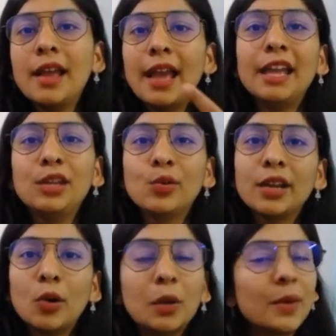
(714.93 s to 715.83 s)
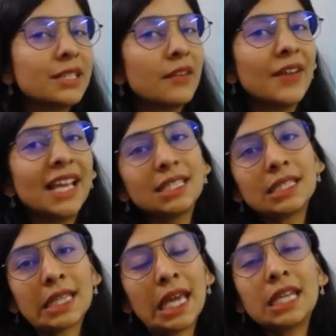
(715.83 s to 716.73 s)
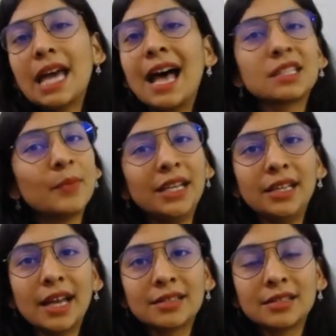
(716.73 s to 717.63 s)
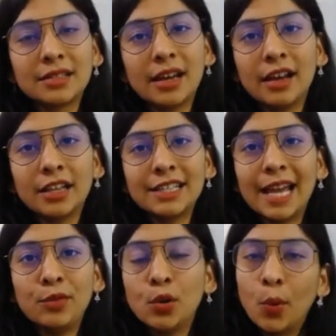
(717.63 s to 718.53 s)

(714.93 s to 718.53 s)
and you can always revise it as many as uh, time you